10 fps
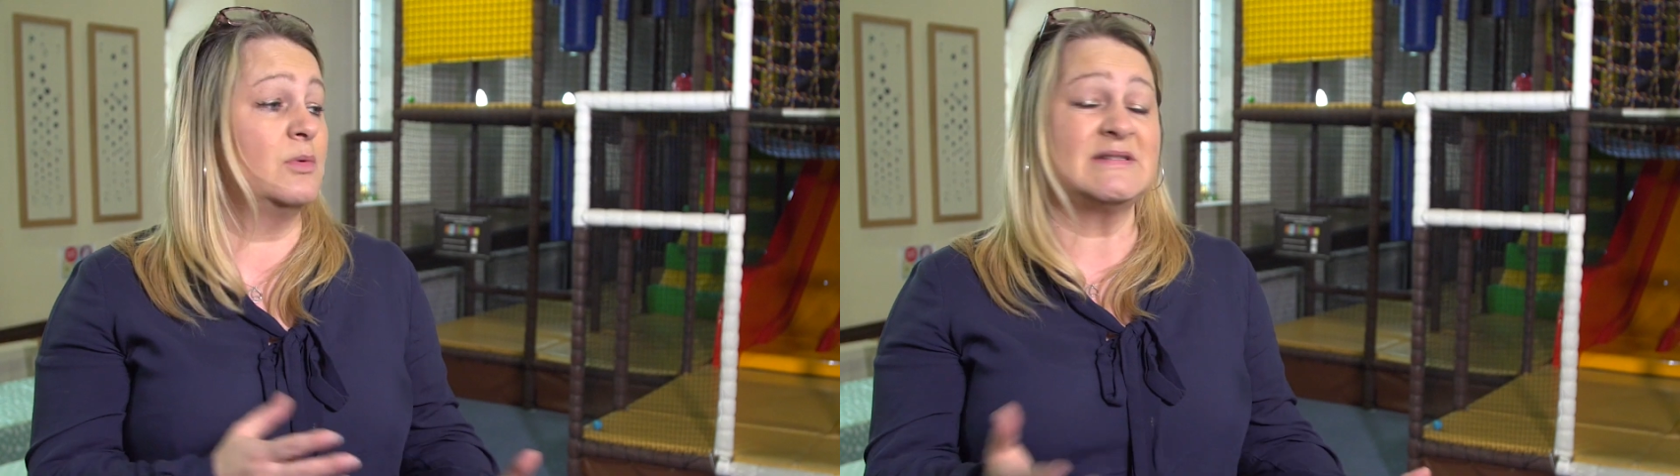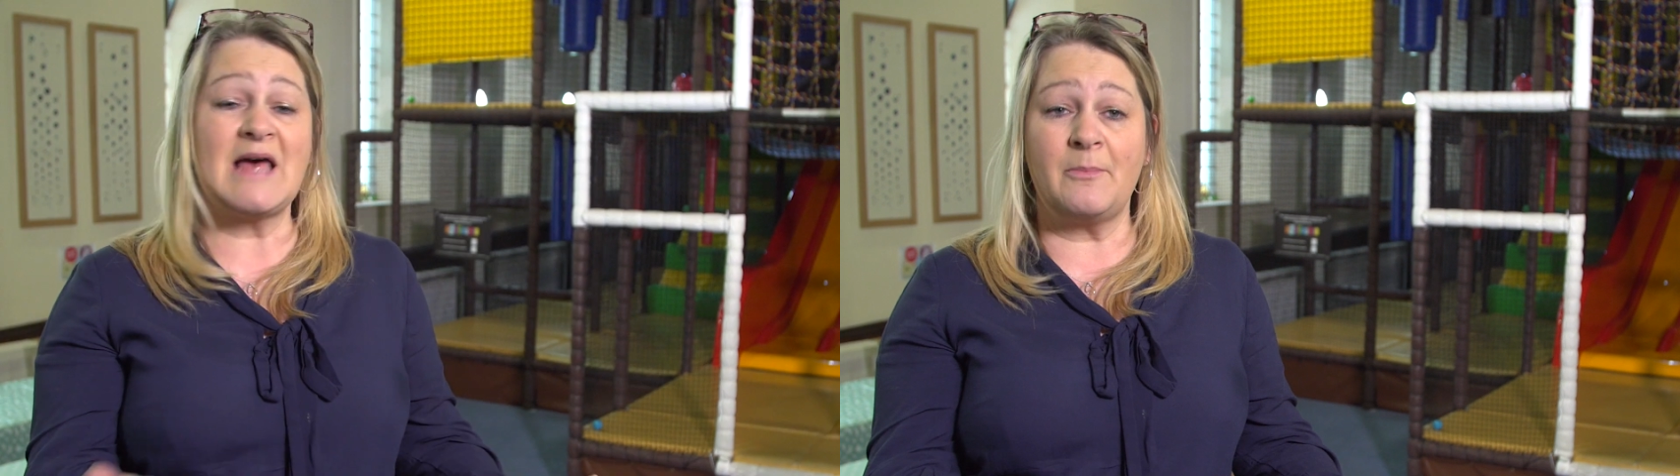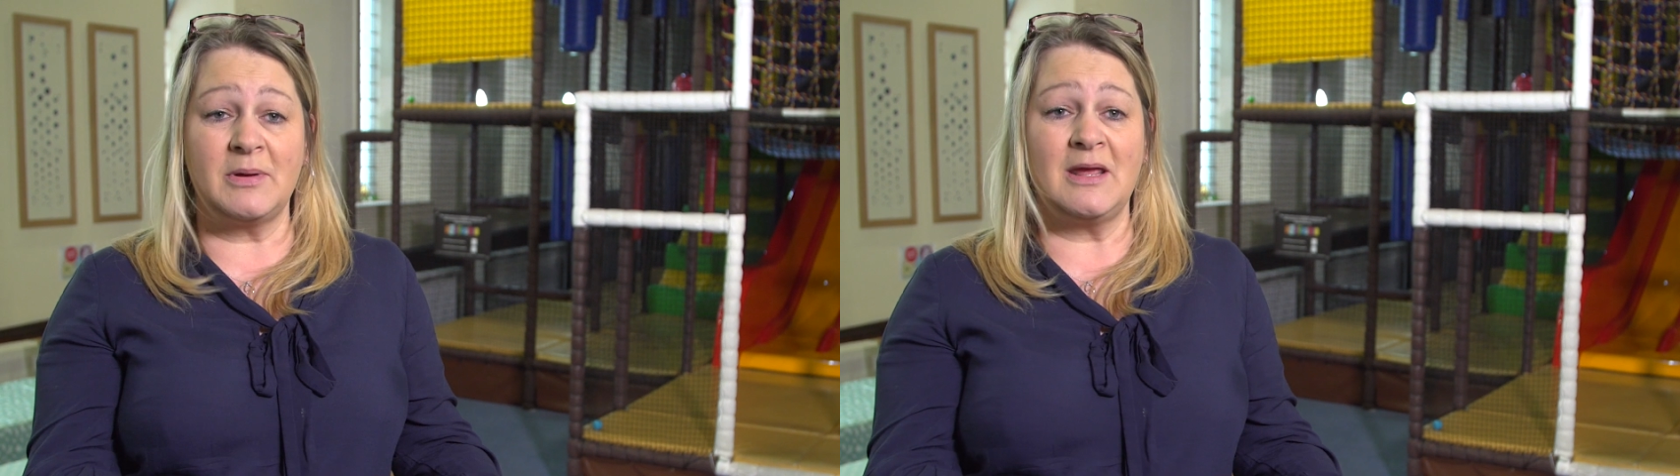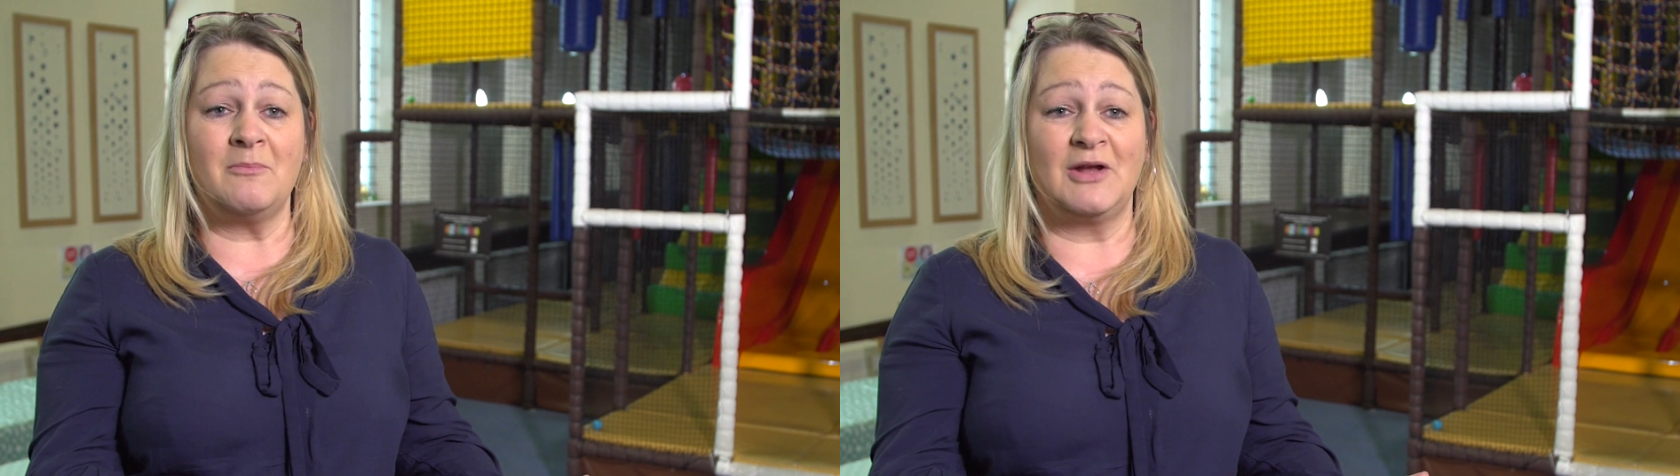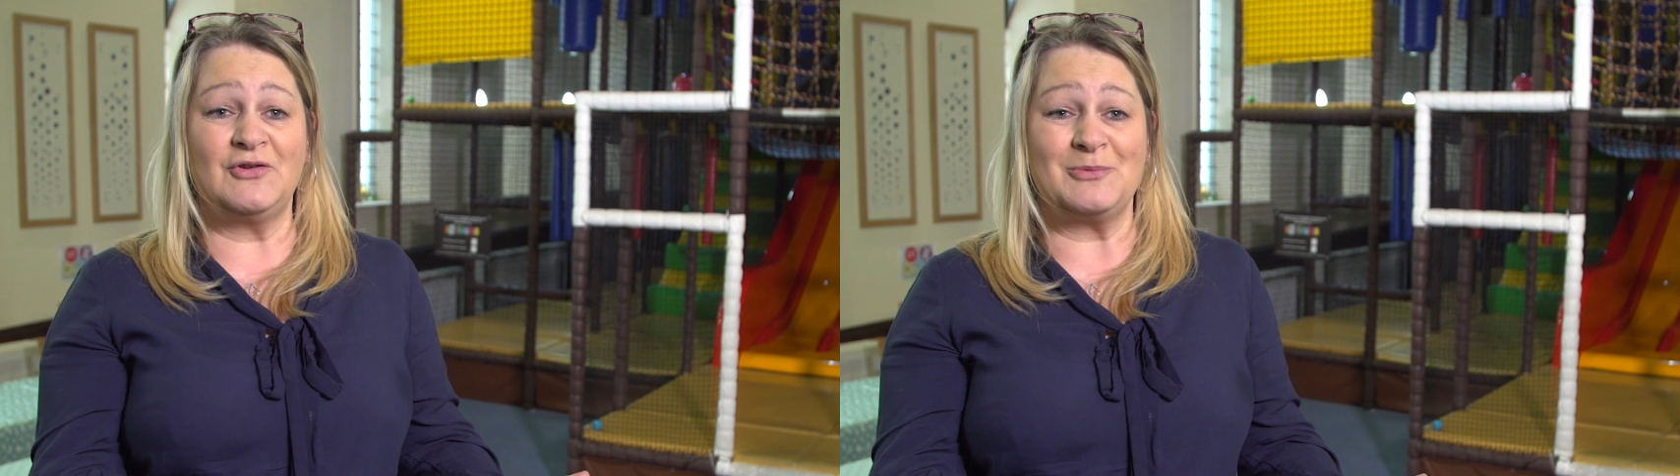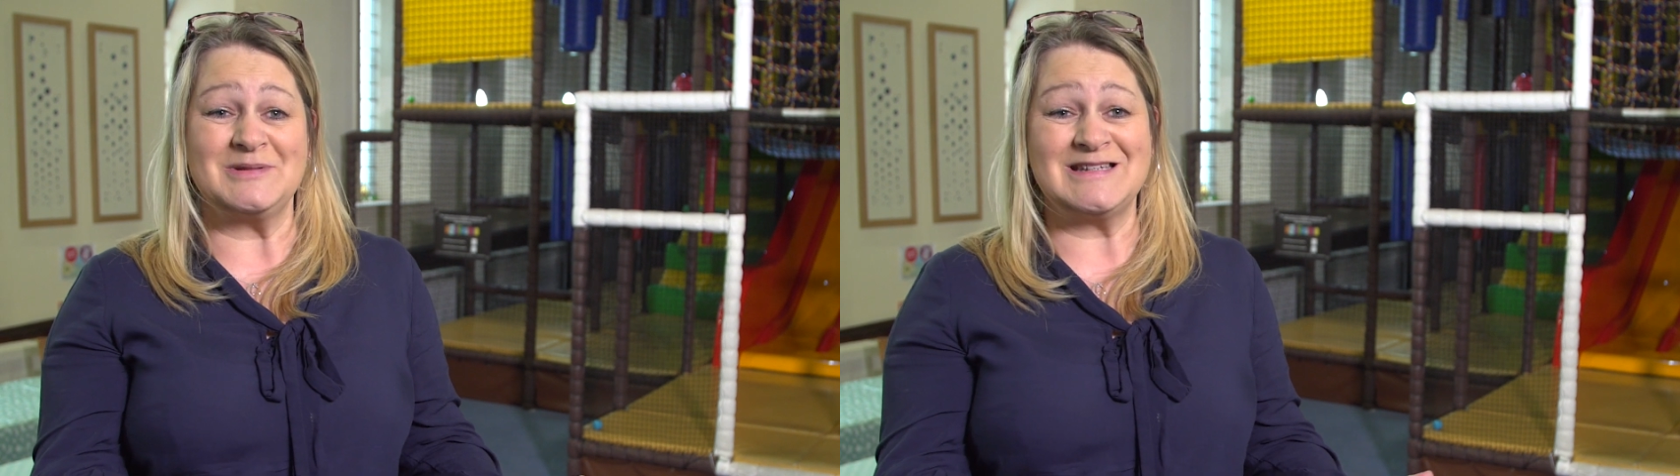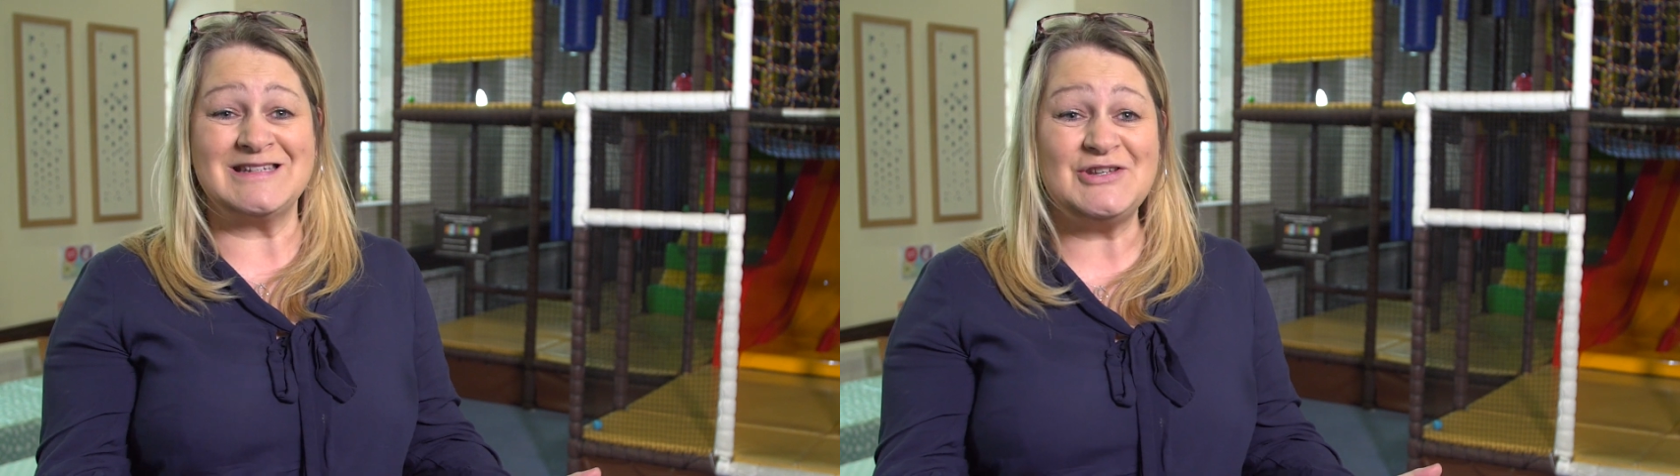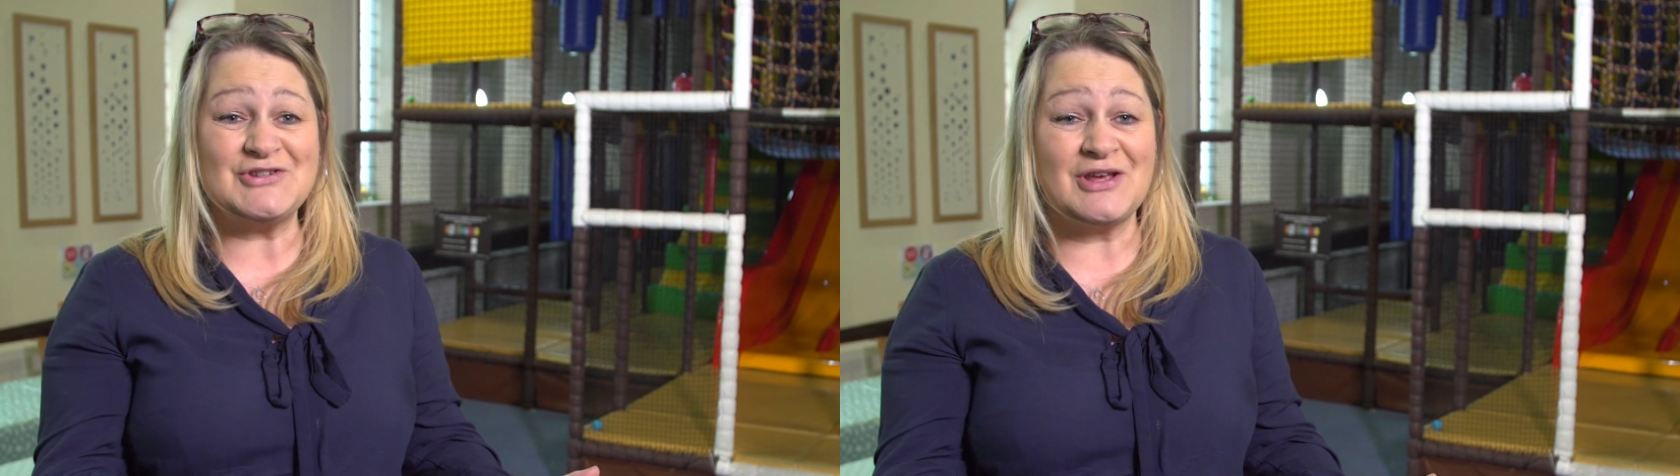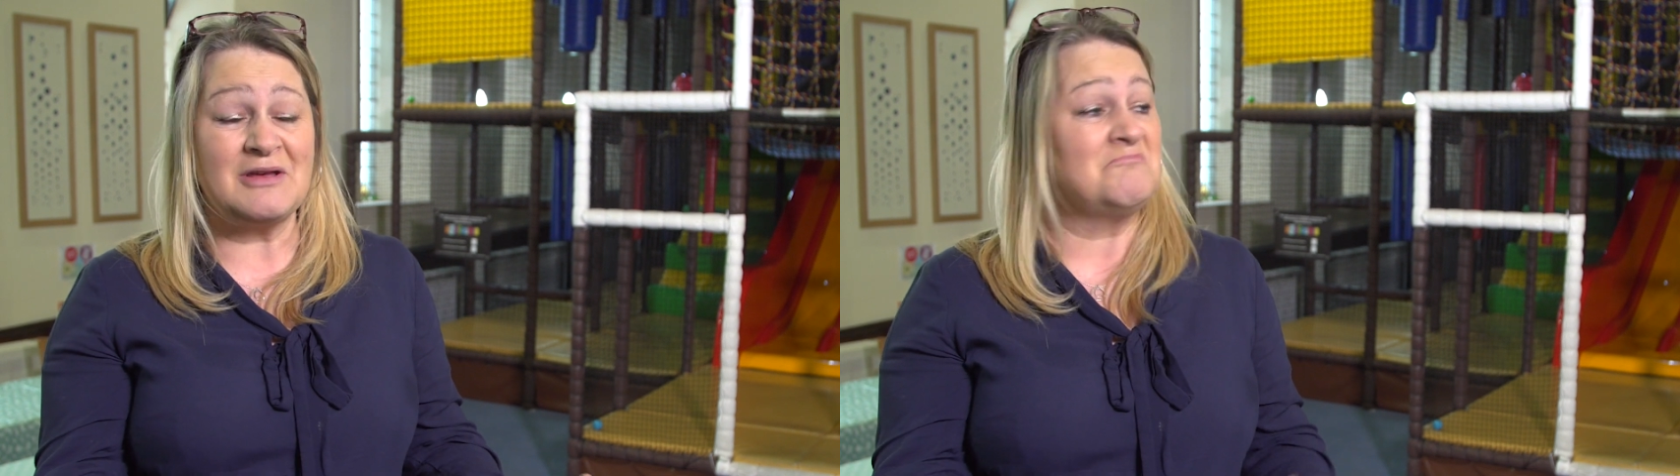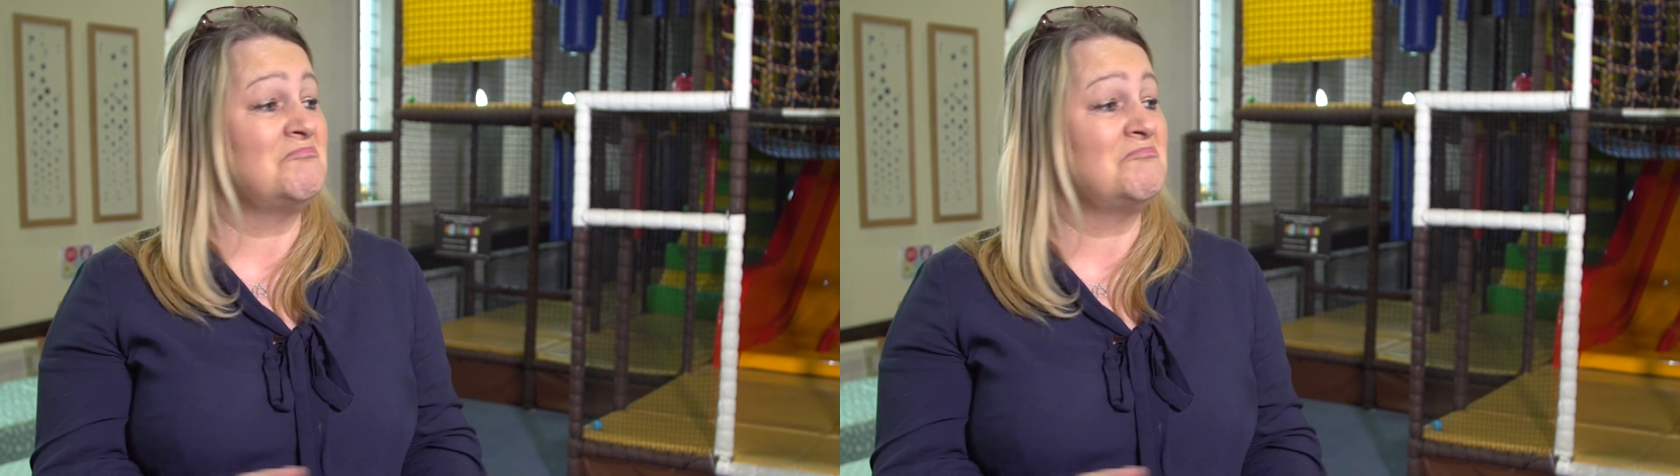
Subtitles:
was happy in my job as a teacher,